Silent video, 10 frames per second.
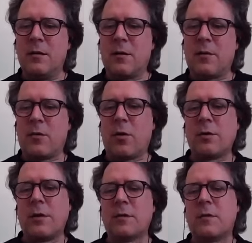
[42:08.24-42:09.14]
I think
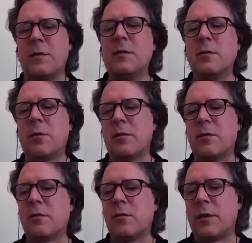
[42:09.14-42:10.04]
currently it's
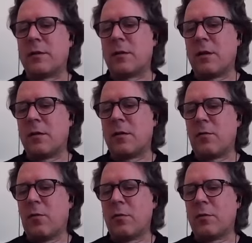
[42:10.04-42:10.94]
feasible to let's say
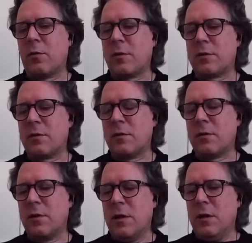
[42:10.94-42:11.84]
go towards
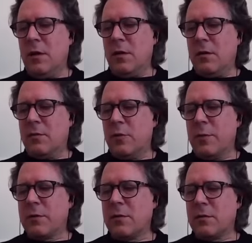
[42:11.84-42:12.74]
a
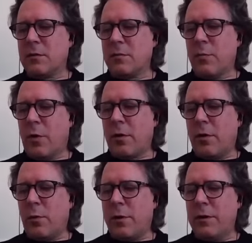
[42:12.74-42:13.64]
remittance
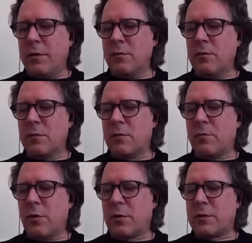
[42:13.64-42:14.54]
model where I use
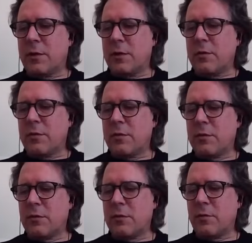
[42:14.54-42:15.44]
the blockchain
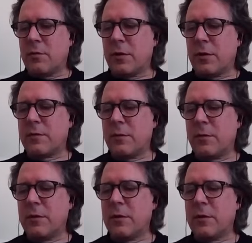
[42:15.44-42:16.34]
to
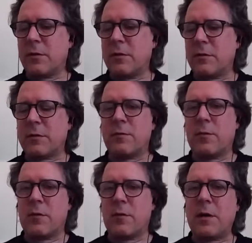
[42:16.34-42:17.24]
transfer internationally
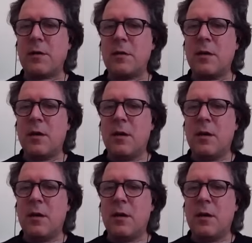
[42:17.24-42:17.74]
transfer the money,